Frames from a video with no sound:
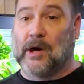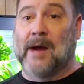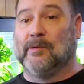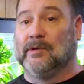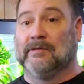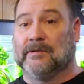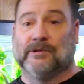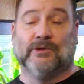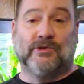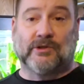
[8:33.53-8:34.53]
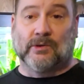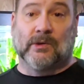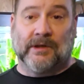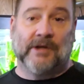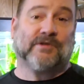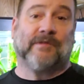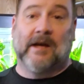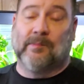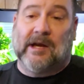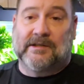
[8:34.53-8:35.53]
probably reduced your
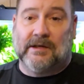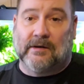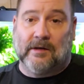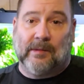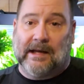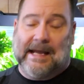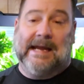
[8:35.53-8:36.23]
nitrifying bacteria by